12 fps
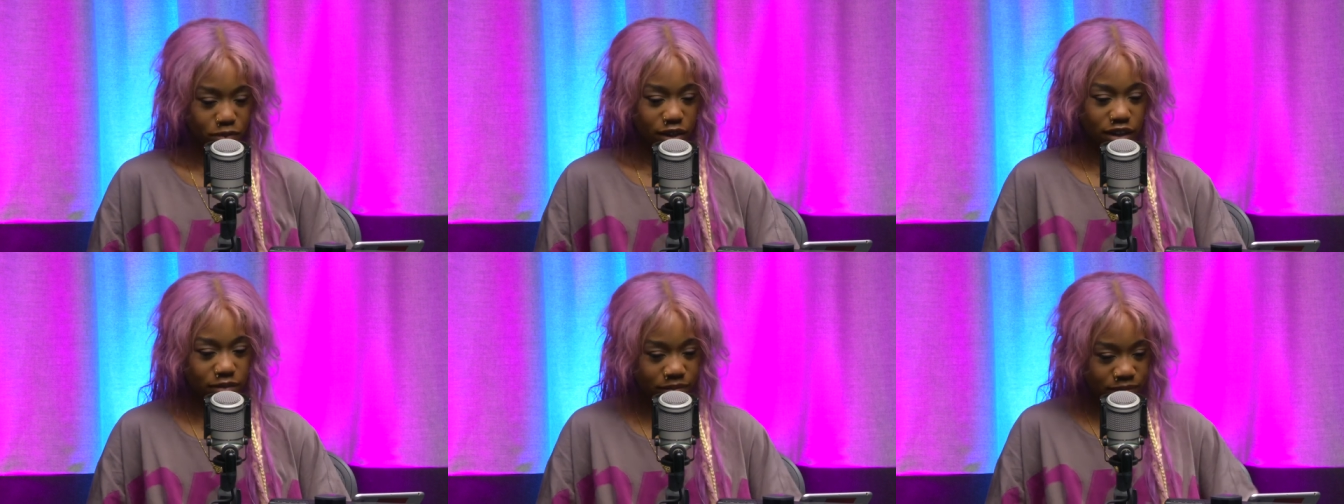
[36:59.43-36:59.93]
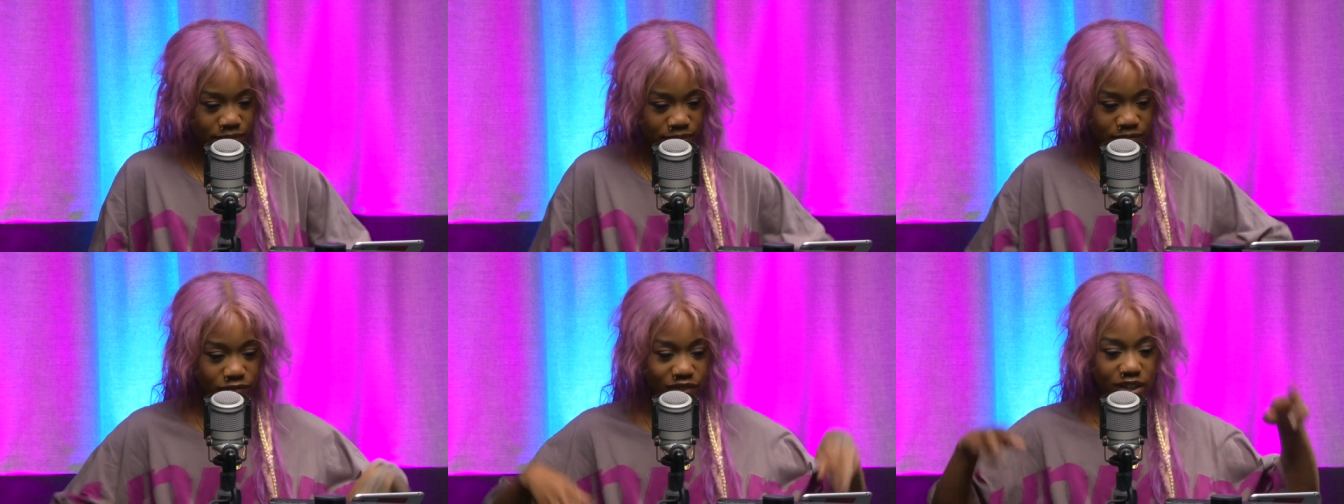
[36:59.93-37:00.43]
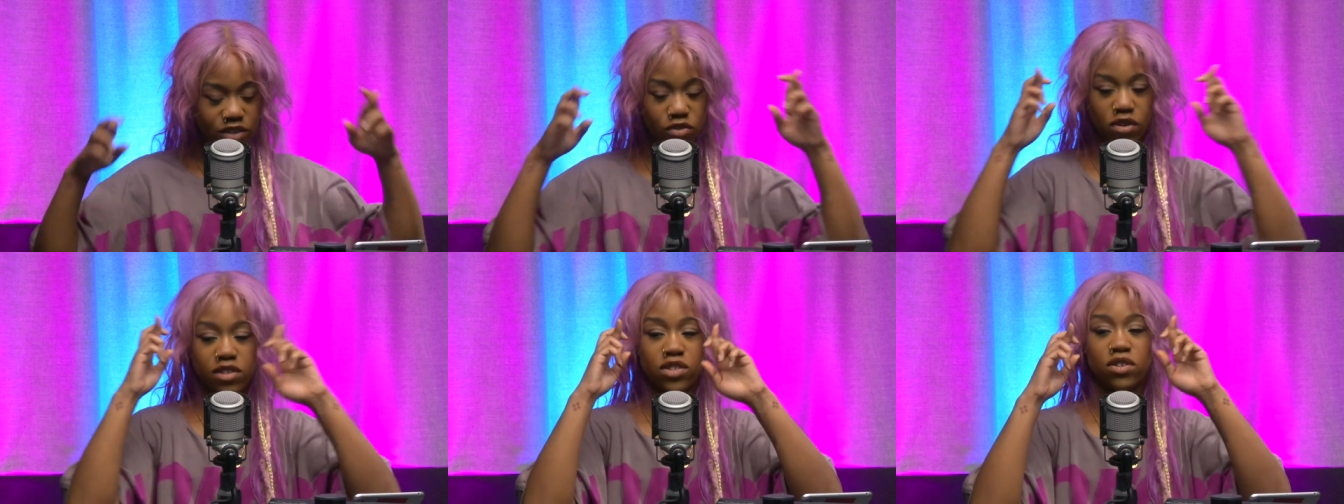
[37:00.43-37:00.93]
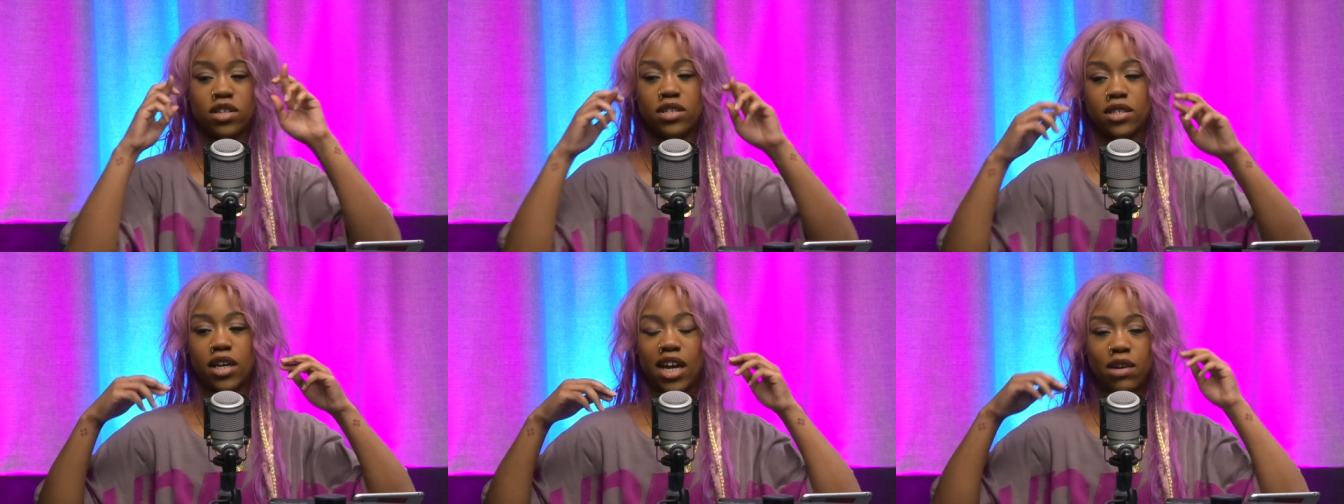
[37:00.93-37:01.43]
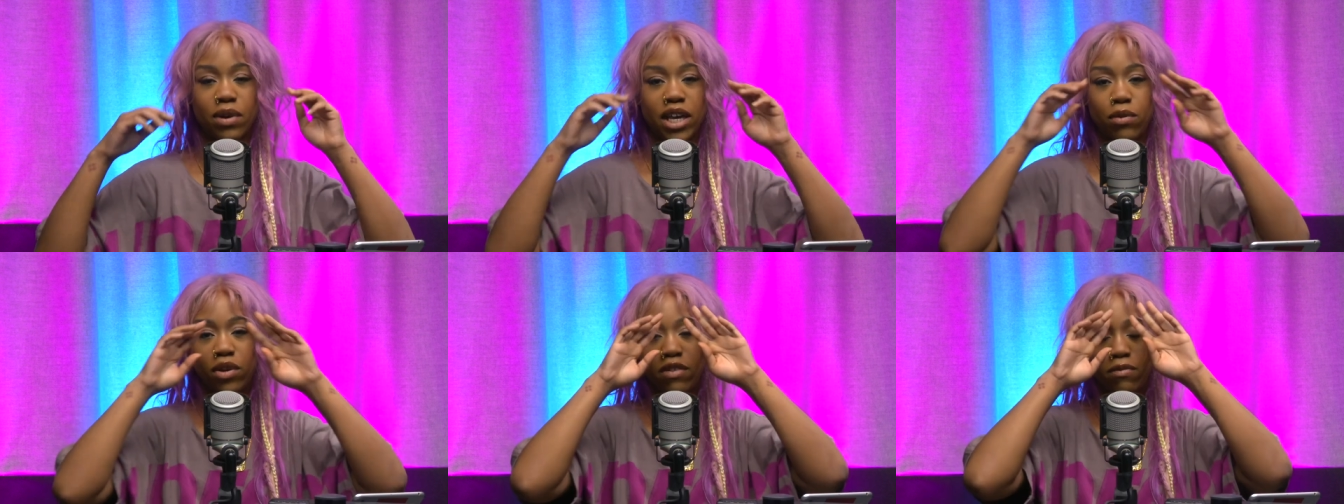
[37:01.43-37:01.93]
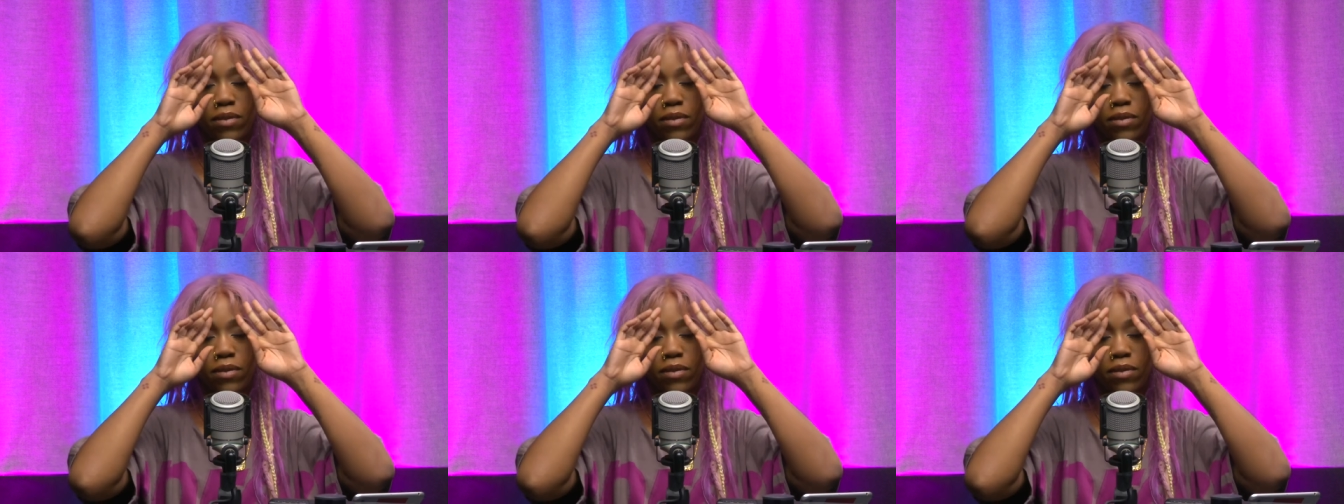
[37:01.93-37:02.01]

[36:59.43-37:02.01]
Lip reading: But fingers crossed he's not listening. Anyway, he won't even be